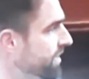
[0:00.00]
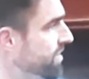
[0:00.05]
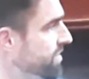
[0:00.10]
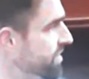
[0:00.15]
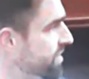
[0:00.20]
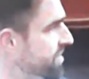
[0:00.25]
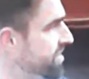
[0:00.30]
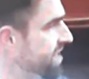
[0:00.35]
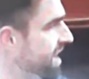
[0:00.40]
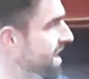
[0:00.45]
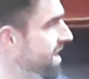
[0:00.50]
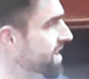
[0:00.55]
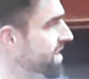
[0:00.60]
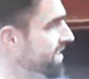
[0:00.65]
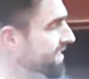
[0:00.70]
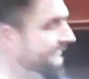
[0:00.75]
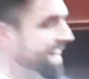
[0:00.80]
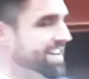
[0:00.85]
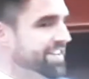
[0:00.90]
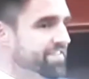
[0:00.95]
to say
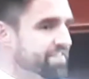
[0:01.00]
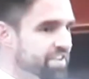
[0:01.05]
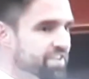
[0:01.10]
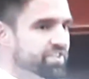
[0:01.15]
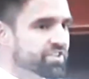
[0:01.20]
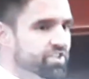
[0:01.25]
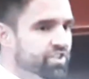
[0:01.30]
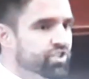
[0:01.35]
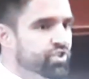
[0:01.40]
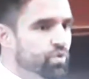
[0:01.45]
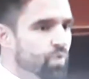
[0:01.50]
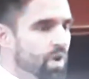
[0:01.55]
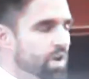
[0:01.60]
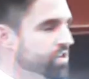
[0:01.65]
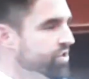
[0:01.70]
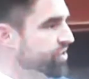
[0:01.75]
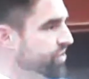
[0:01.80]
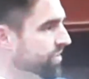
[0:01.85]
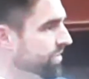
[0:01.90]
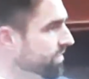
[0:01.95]
that in this
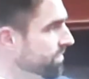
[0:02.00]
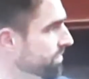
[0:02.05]
situation,